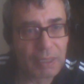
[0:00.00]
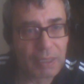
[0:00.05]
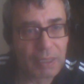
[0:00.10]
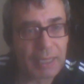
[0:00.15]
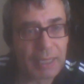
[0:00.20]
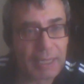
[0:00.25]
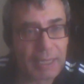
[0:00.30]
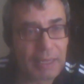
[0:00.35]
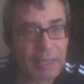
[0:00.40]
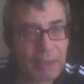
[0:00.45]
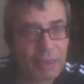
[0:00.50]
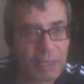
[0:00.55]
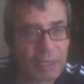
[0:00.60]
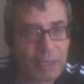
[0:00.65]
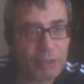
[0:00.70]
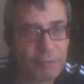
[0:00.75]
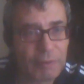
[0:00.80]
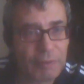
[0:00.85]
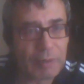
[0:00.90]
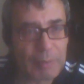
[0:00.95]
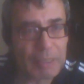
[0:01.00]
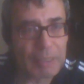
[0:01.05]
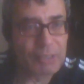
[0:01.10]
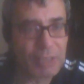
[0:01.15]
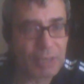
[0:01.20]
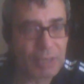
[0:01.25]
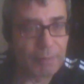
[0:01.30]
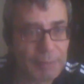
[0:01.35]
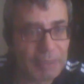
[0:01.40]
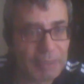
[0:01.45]
I thank you very
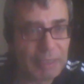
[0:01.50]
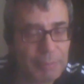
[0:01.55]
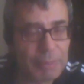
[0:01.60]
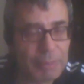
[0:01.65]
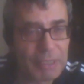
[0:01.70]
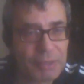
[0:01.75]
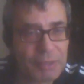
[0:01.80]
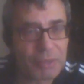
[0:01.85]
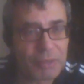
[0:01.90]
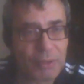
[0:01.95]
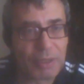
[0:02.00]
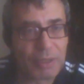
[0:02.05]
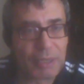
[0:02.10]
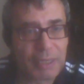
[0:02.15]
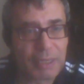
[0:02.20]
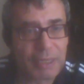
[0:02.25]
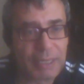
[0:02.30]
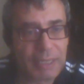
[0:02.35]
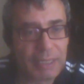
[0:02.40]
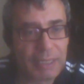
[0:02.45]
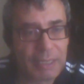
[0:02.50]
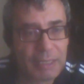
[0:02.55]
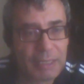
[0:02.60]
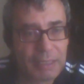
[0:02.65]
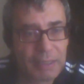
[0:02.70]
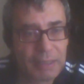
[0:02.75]
much. I'm deeply sorry, really.